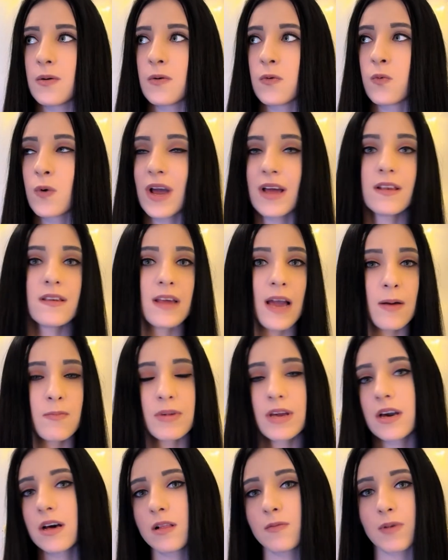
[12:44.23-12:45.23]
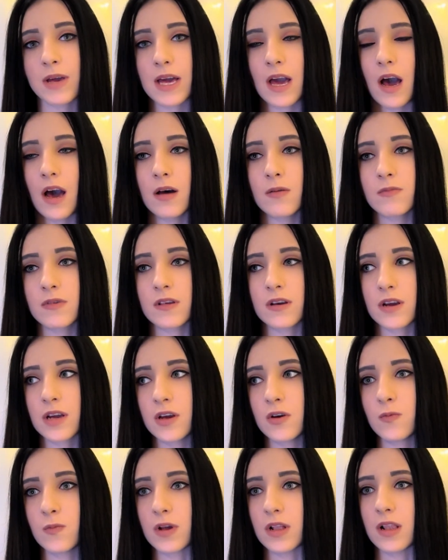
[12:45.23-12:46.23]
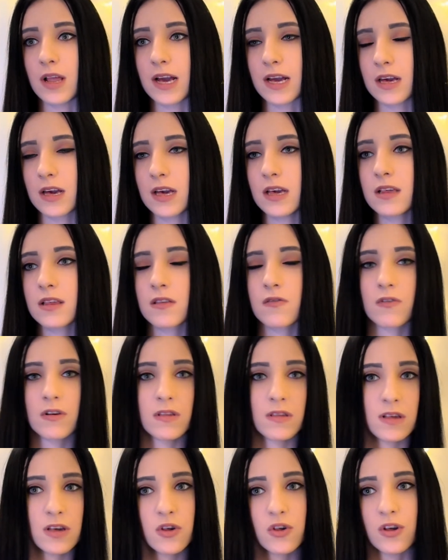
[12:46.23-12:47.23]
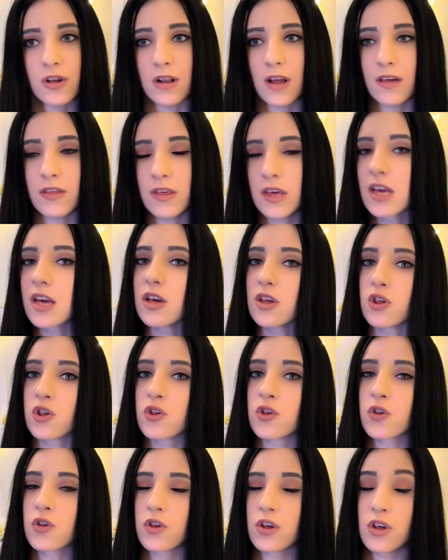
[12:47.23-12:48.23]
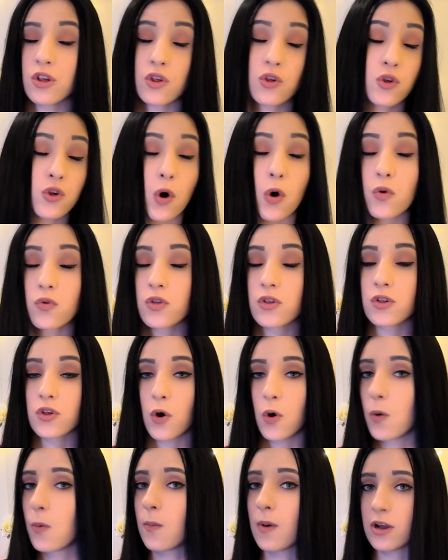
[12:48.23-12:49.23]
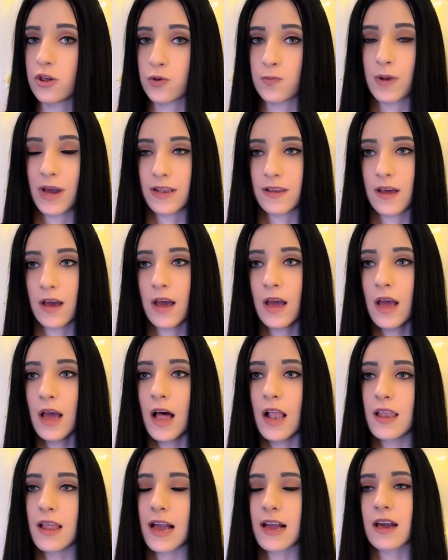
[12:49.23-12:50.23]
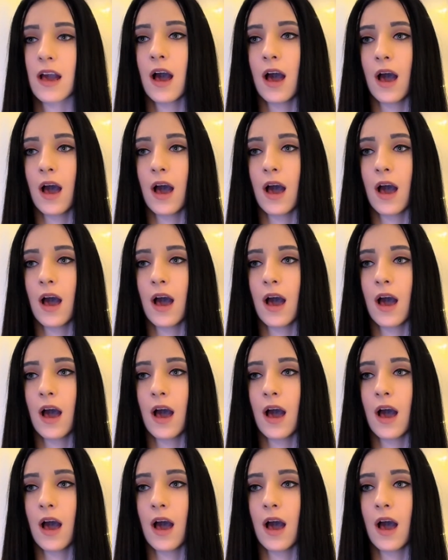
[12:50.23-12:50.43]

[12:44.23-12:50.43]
when Daniel becomes a human, like his transition, I think is showed so much better. Like